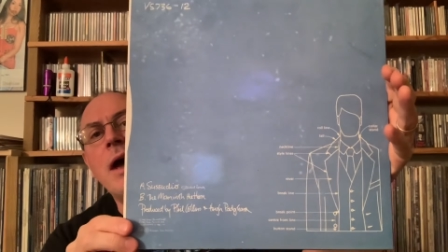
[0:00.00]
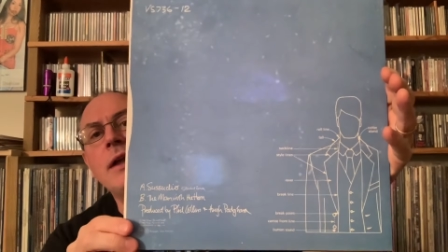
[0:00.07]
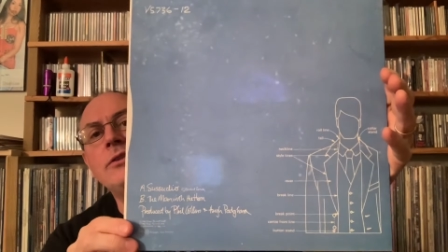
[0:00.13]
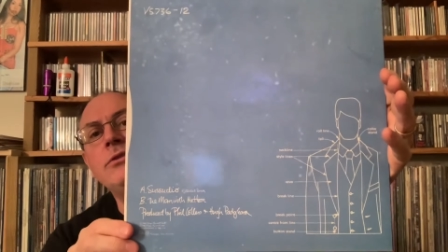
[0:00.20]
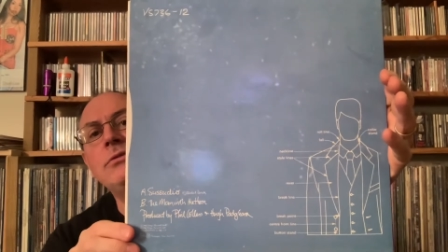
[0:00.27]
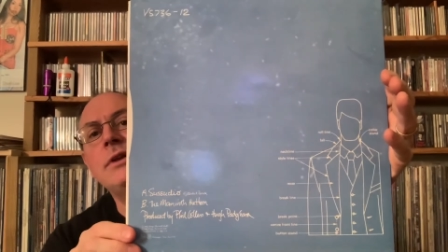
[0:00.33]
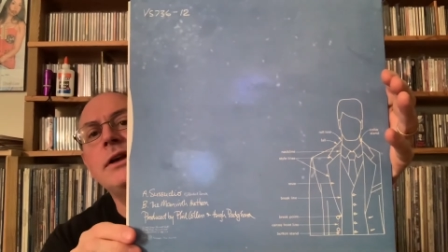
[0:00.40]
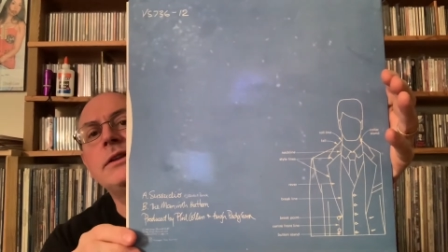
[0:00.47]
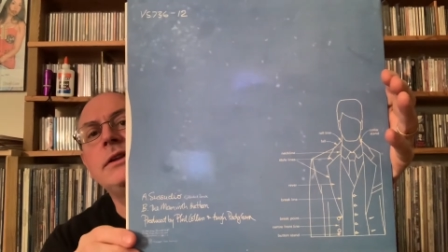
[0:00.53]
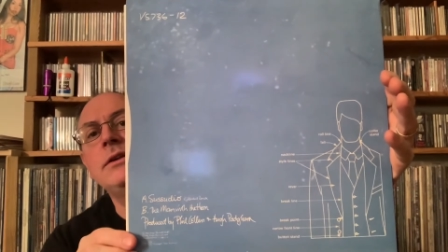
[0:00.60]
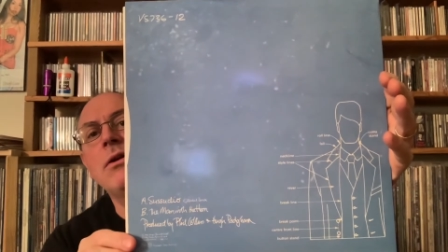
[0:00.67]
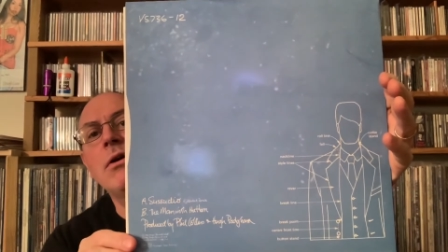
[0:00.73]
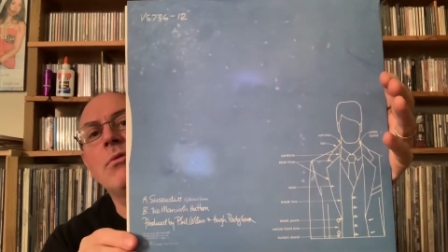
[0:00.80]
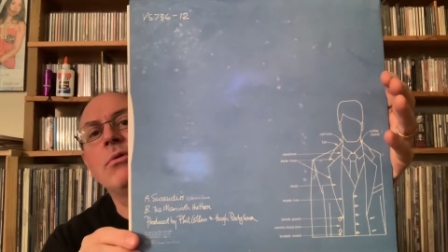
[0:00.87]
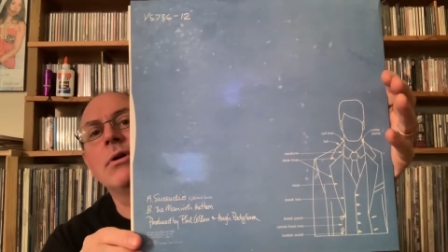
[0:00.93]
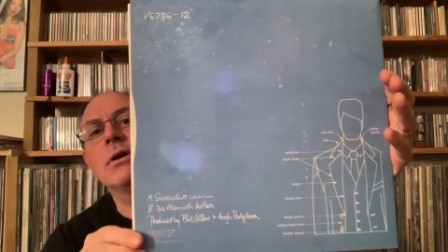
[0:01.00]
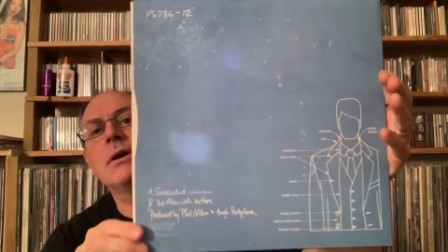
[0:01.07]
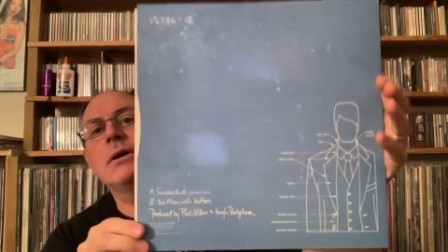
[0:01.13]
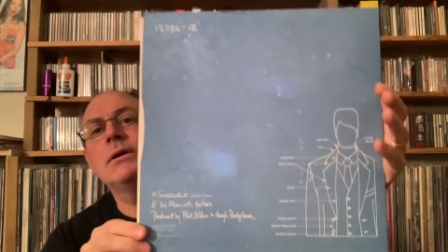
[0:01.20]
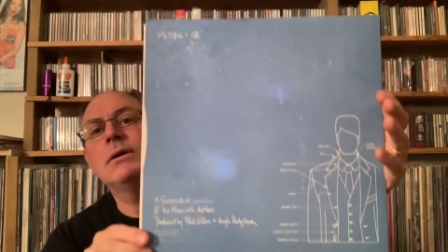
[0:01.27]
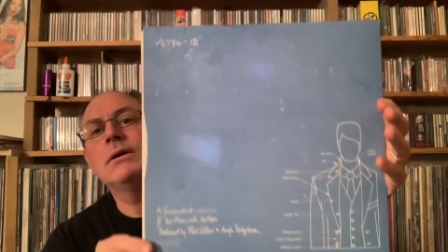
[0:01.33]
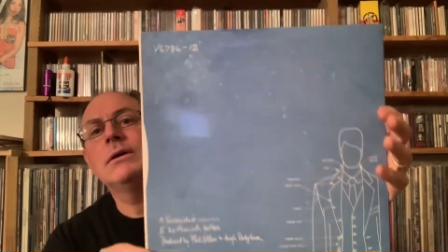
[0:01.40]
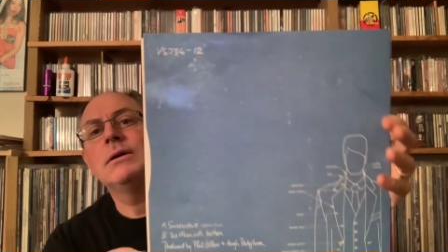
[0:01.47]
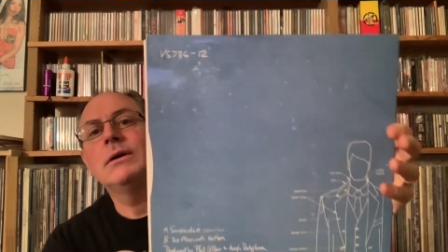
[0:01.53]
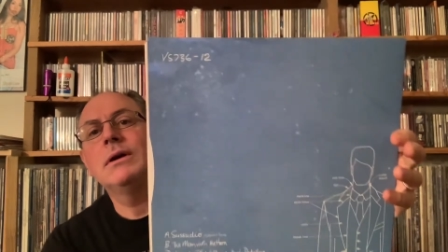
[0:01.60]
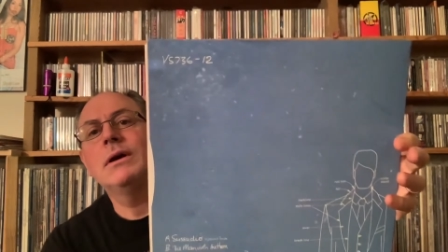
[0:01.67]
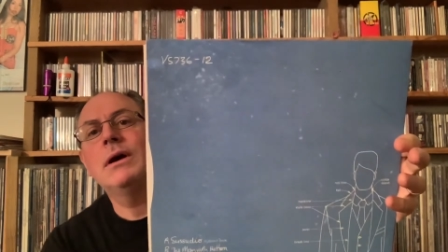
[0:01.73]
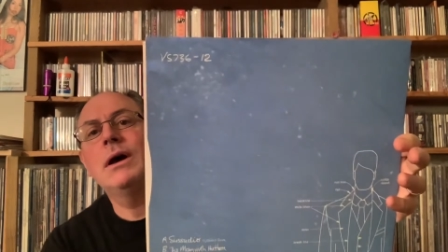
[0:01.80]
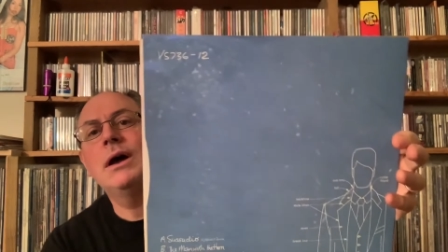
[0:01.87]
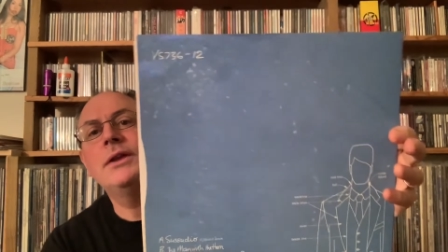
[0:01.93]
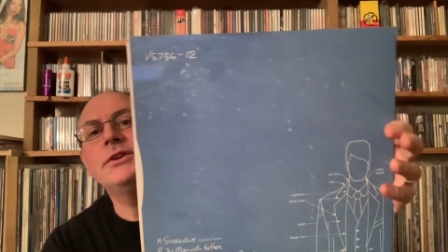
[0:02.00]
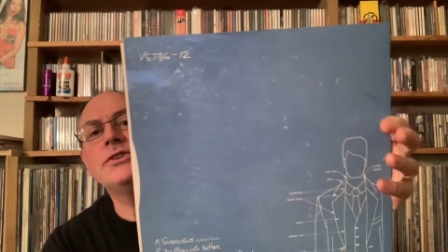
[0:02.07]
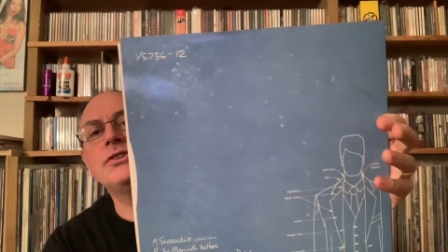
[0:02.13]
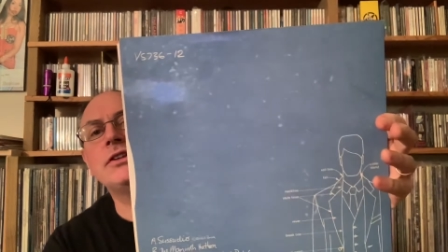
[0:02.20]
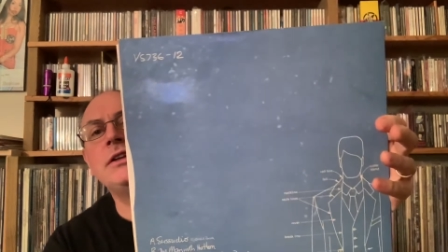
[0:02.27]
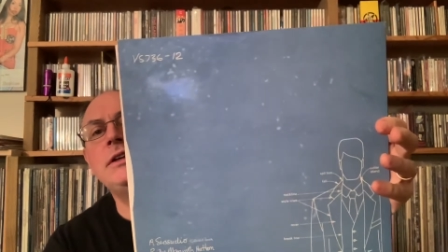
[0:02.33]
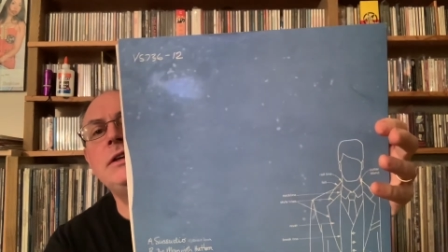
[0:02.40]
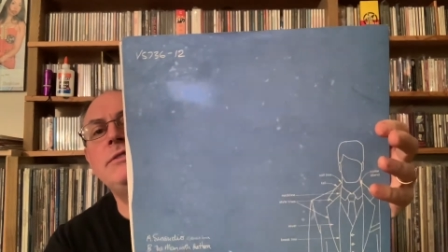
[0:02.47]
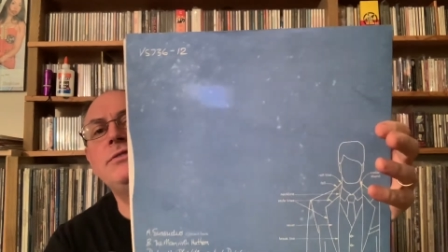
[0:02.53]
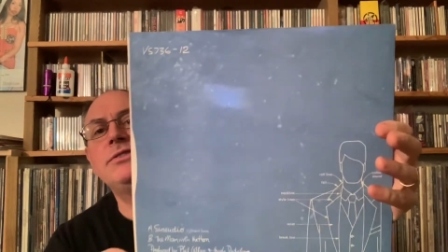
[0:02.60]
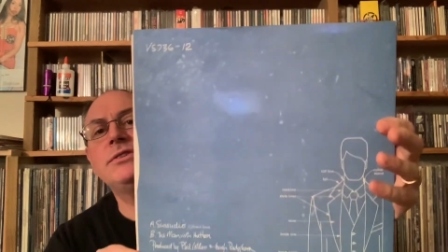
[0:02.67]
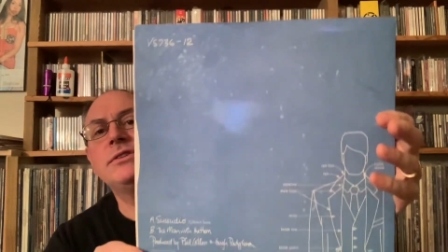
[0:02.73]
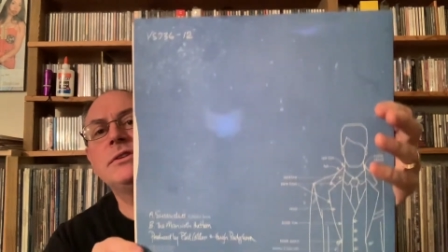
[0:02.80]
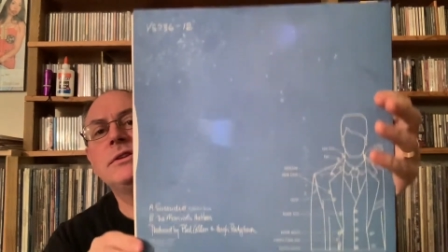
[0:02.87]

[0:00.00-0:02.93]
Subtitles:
I do like the artwork on the sleeves.